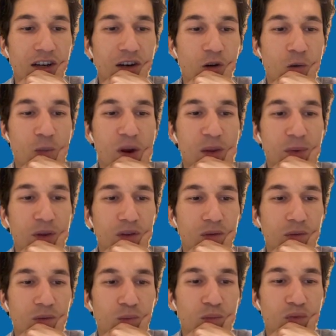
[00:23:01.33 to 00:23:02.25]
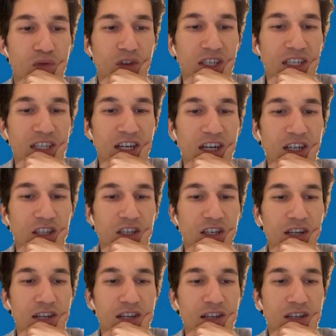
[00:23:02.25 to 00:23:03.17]
oh maybe brick
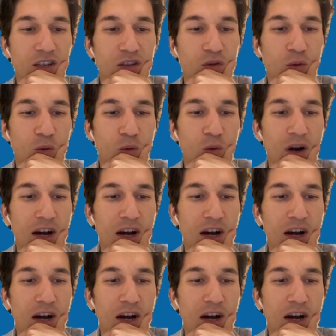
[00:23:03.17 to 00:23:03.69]
actually so